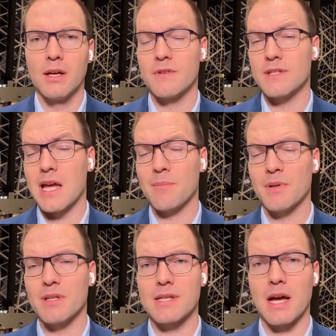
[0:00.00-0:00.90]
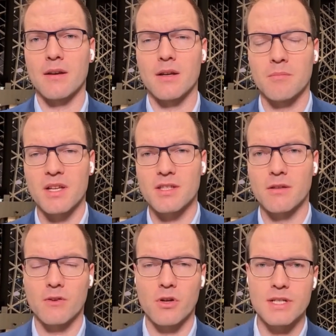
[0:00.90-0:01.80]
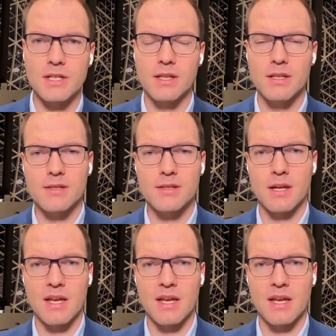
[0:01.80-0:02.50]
If this happens under massive casualties,